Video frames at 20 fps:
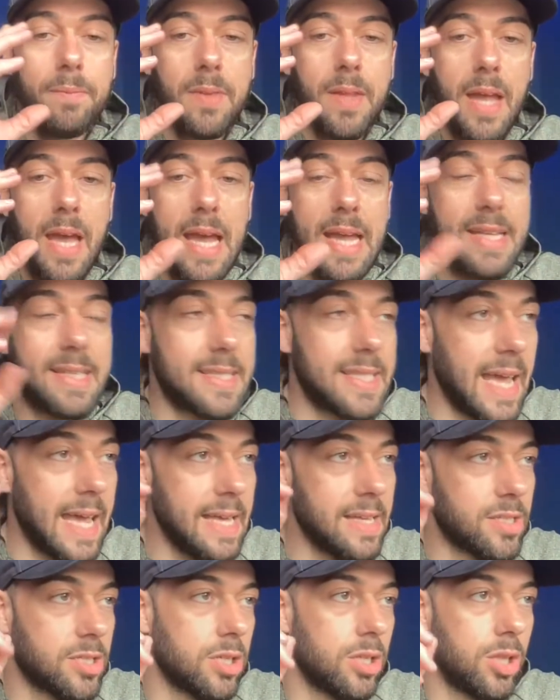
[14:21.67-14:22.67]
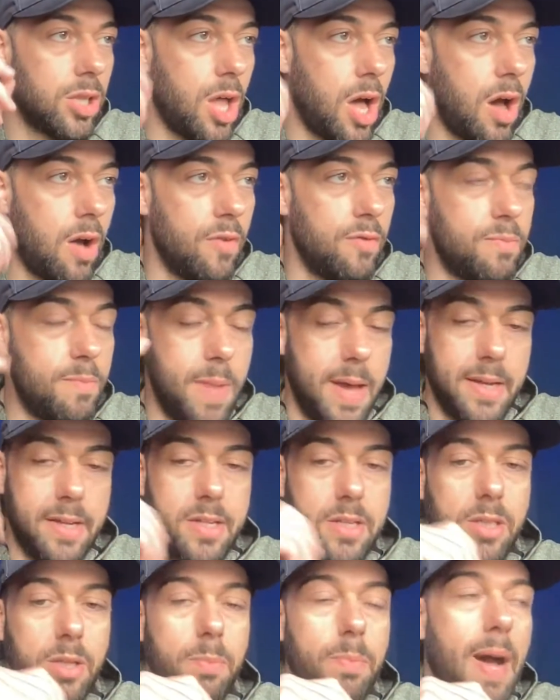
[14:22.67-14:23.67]
It takes a lot of
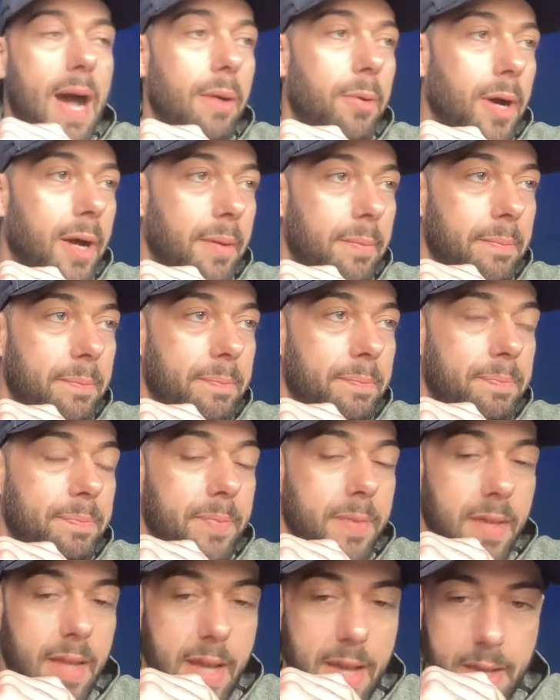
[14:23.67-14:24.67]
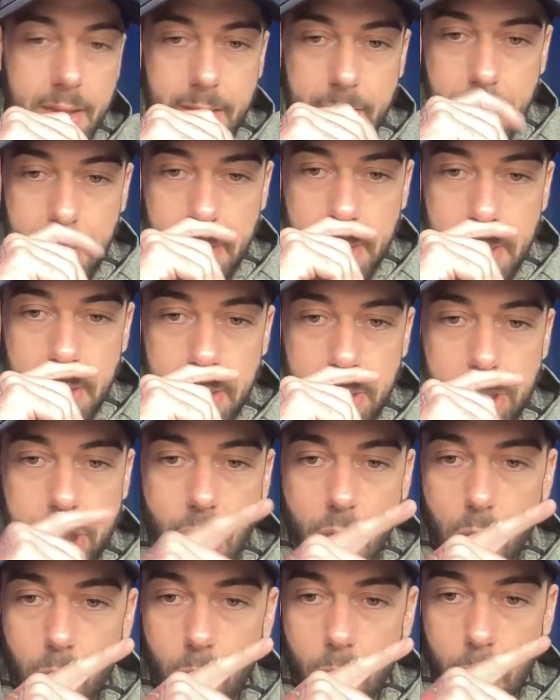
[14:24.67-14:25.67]
mental power. Yeah?
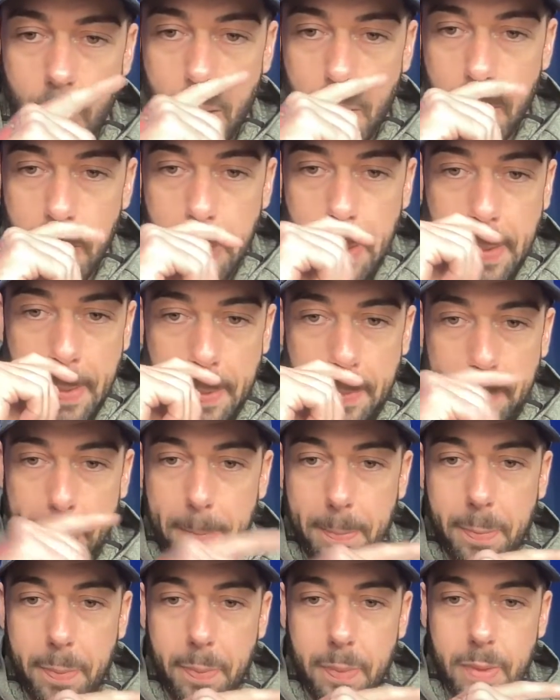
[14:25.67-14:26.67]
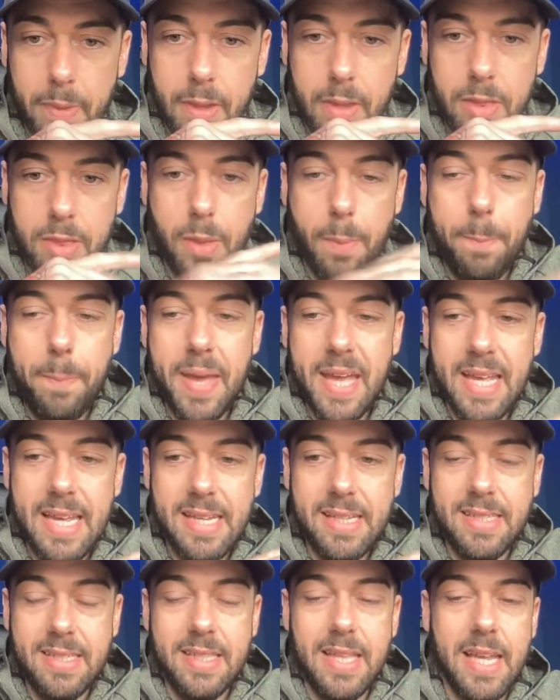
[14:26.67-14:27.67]
So, the
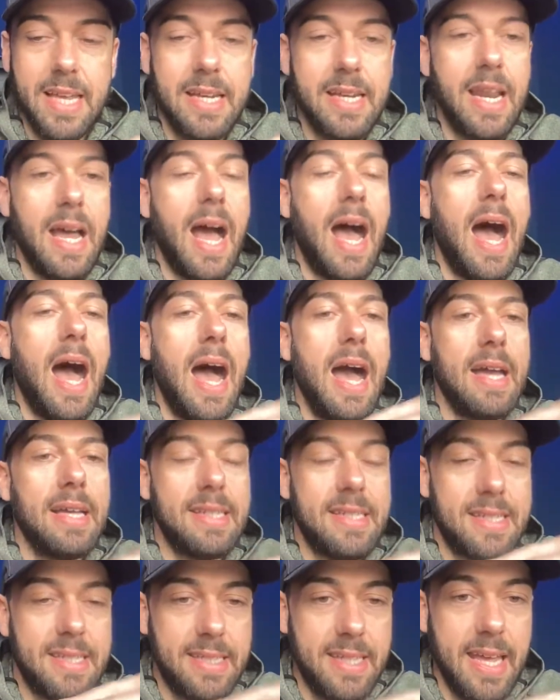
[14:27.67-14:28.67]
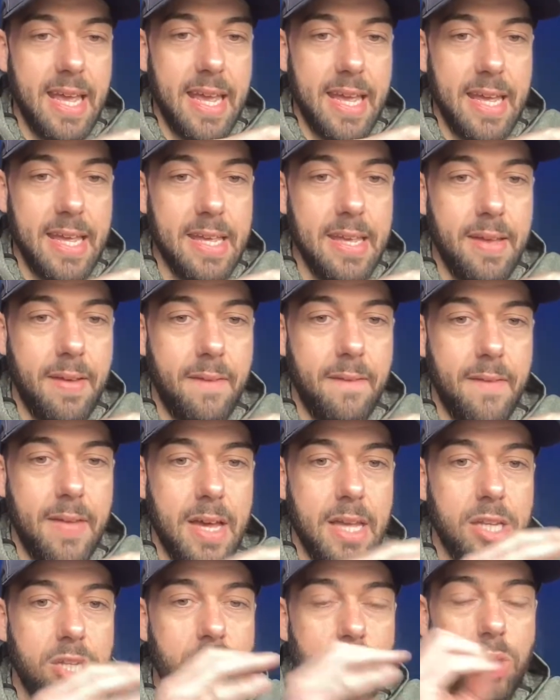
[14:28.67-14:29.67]
biggest thing that I see
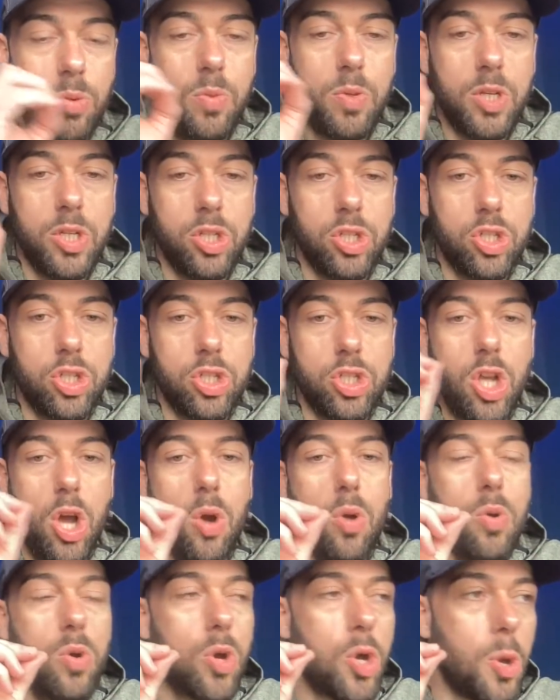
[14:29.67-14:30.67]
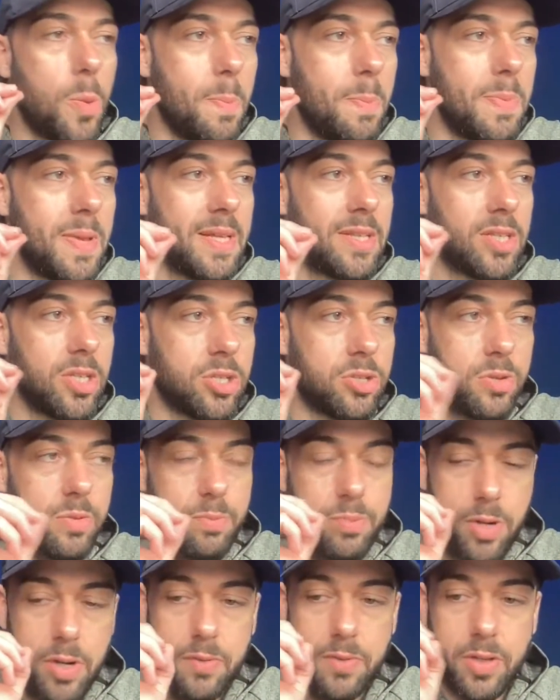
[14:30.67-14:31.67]
is someone that's so committed to
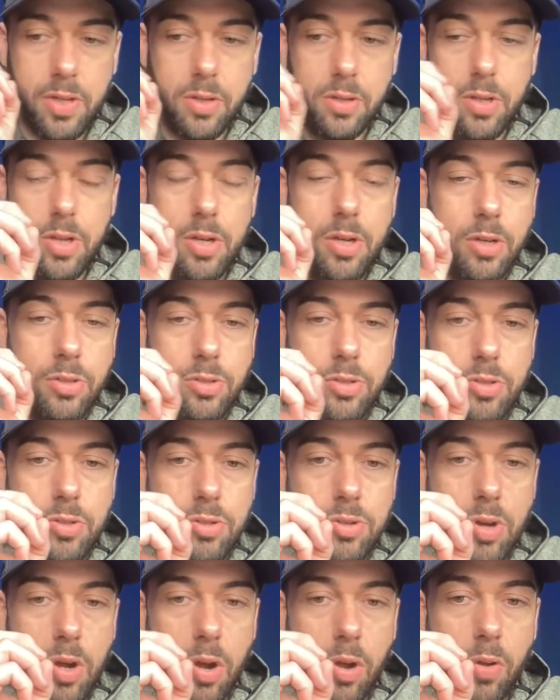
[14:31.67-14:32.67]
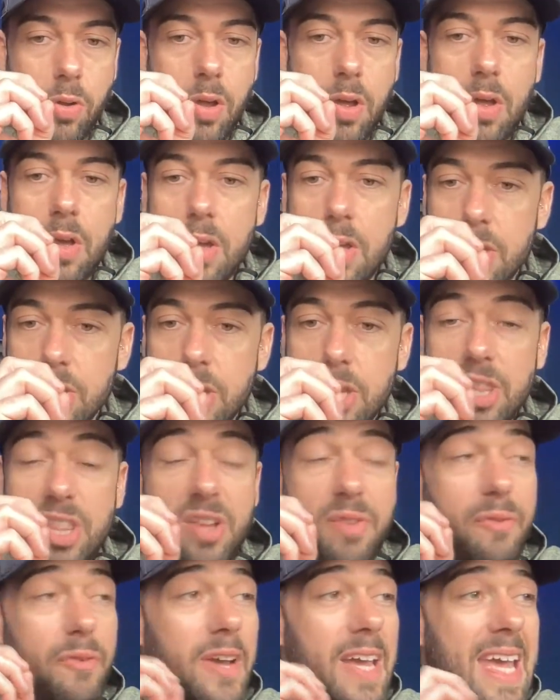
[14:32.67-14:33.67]
improving the glucose control that
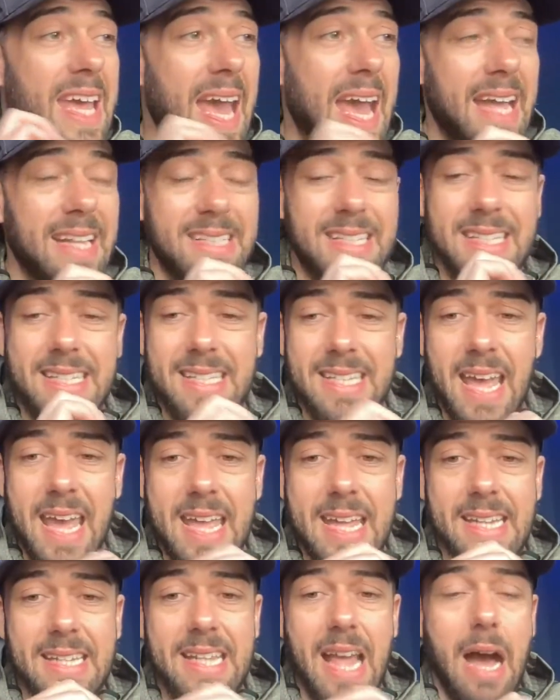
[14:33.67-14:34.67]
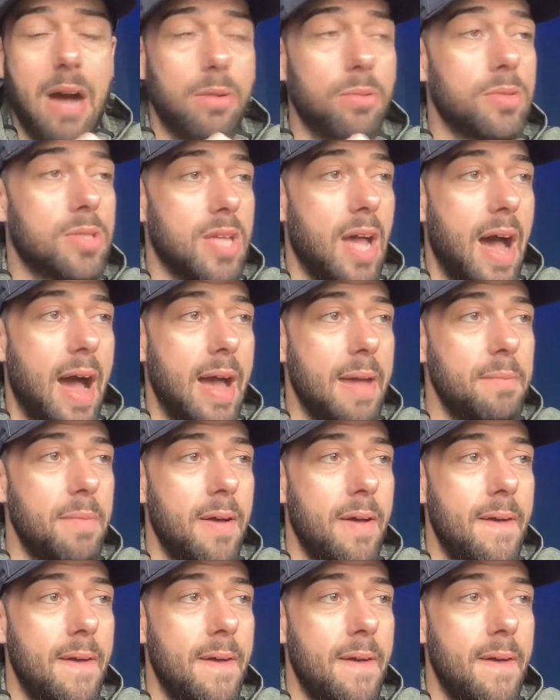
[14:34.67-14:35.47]
they forget to take downtime.